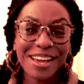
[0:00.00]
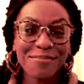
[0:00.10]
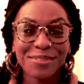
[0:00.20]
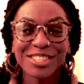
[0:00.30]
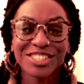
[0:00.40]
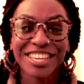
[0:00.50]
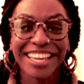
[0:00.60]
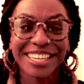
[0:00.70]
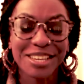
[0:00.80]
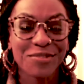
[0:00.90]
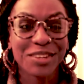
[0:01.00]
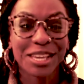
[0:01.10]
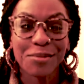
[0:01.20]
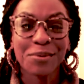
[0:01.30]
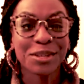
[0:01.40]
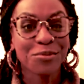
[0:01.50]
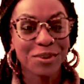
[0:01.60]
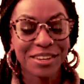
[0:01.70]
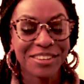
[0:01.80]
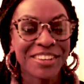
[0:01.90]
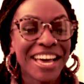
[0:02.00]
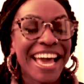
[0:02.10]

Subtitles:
appreciated him for keeping it real,